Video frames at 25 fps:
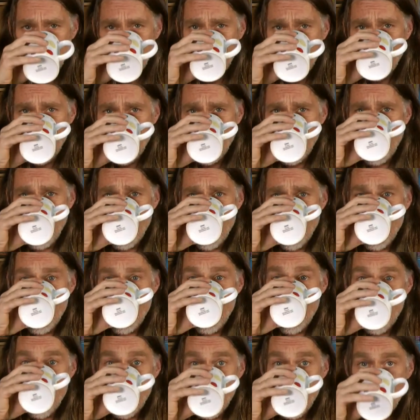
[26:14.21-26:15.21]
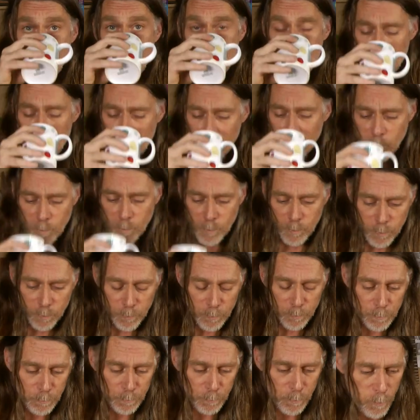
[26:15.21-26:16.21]
So, Michael
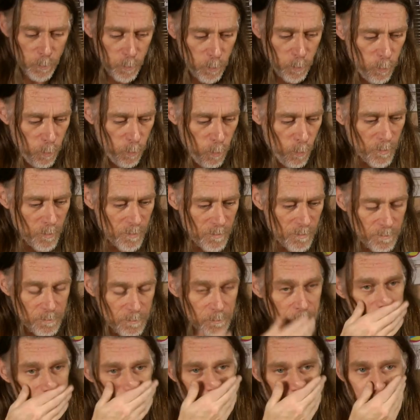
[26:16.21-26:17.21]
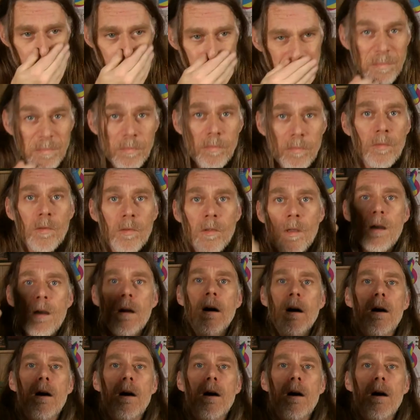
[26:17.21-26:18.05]
Lagerstedt, right? Michael Lagerstedt.